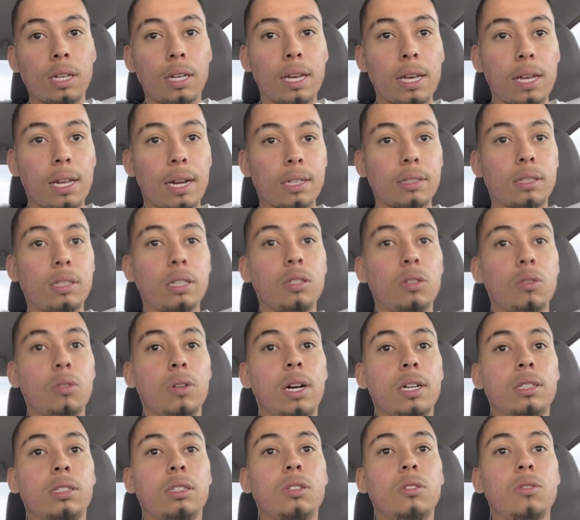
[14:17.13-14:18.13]
And I think you
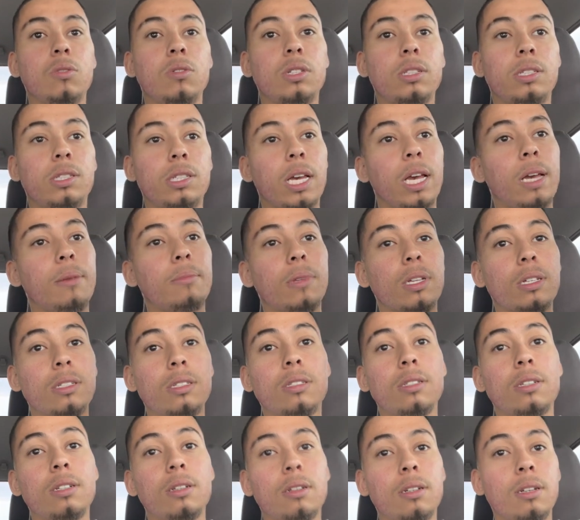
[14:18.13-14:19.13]
guys should do the same.
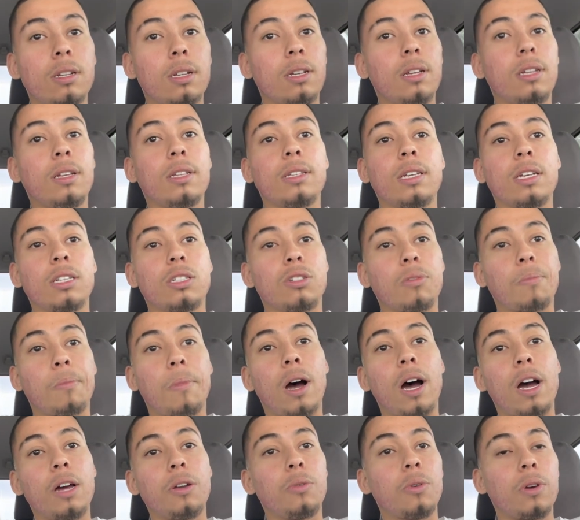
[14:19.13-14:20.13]
Listen, get your
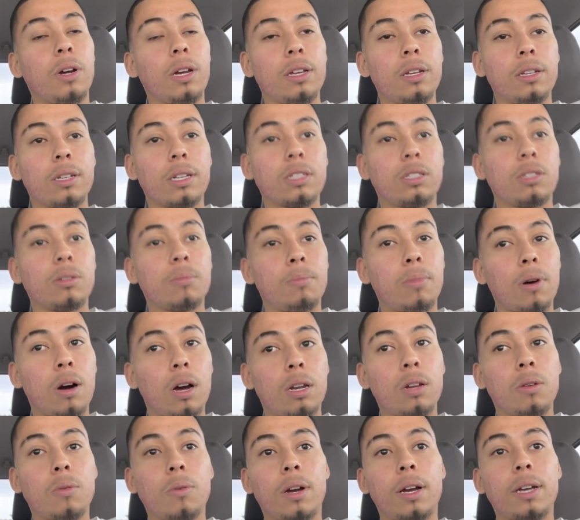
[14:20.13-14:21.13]
mind right, get your
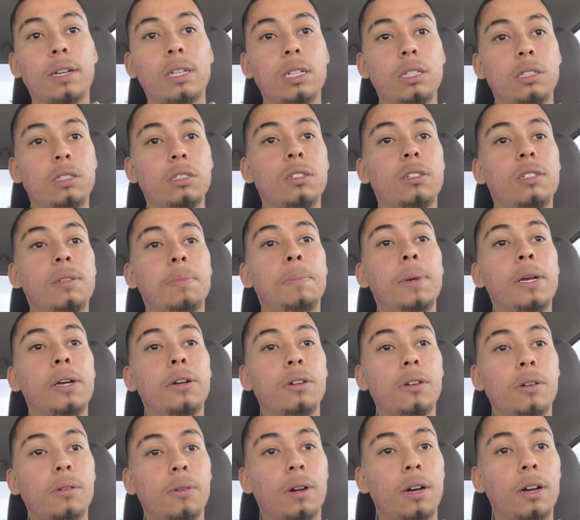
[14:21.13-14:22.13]
body right, get your
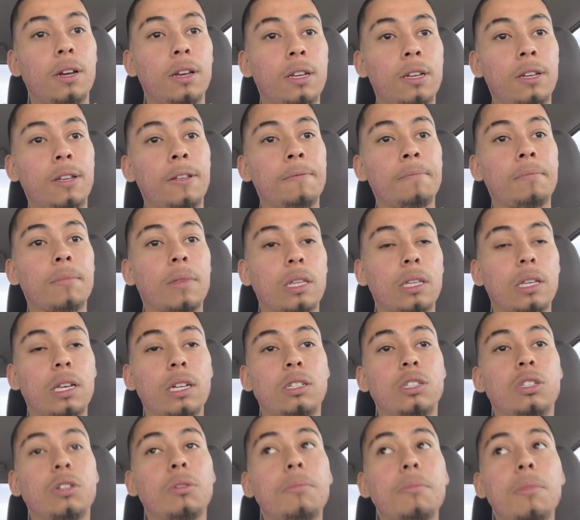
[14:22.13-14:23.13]
spirit right,
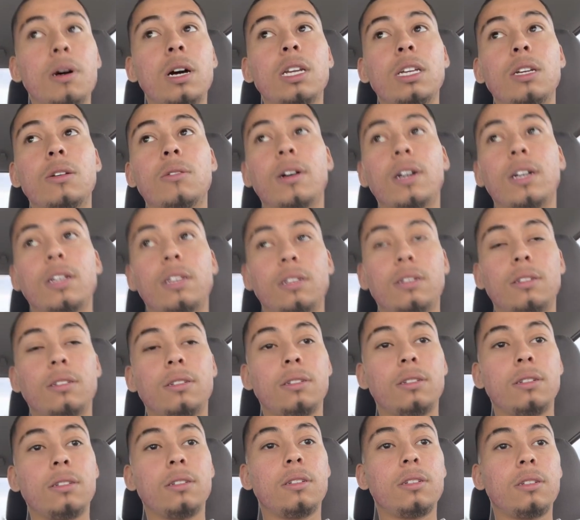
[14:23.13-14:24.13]
get your money right.
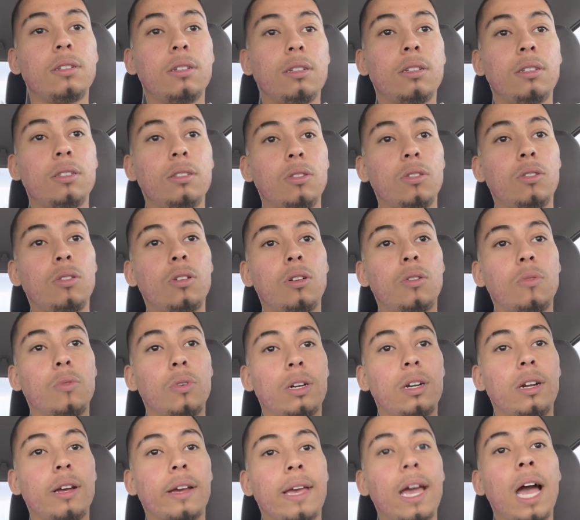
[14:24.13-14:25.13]
We're
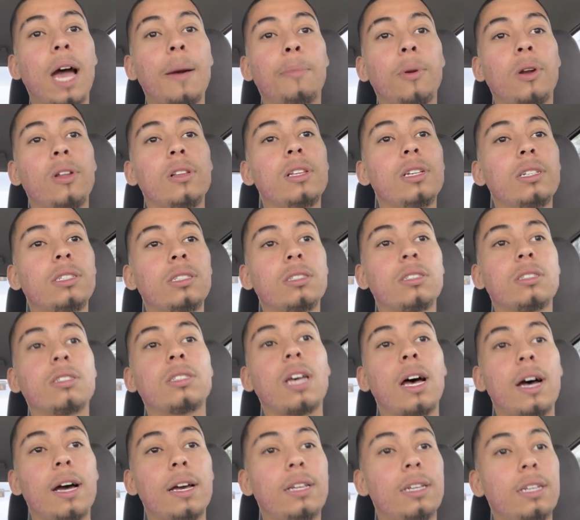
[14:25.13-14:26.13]
in a capitalist
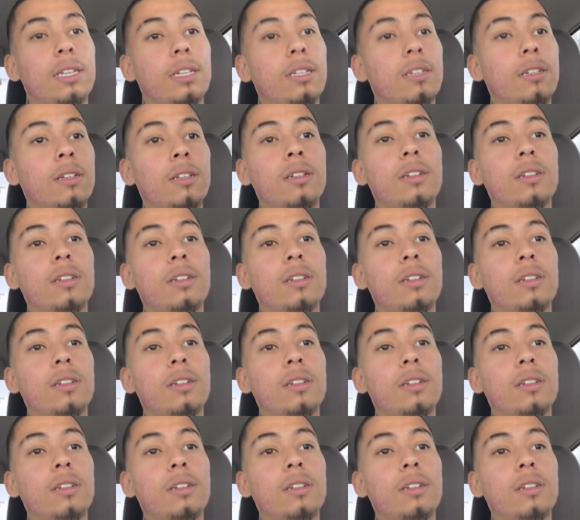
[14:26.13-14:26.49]
society.